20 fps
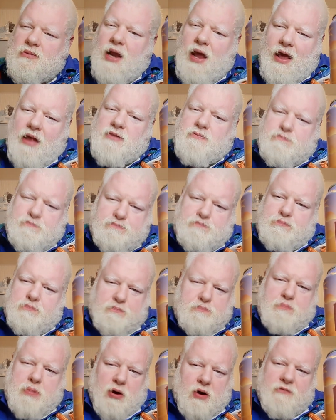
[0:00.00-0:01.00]
it's
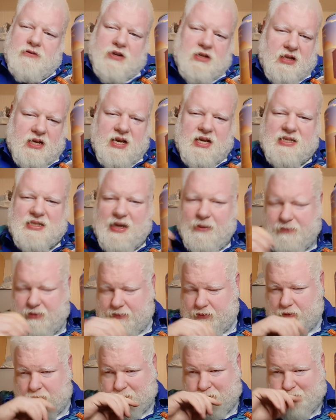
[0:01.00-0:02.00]
perfectly
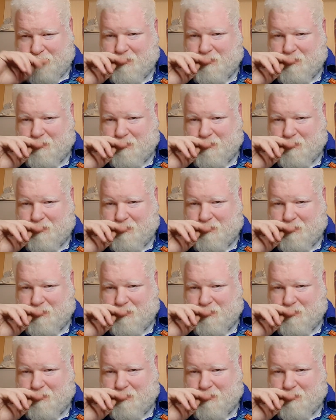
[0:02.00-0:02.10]
acceptable.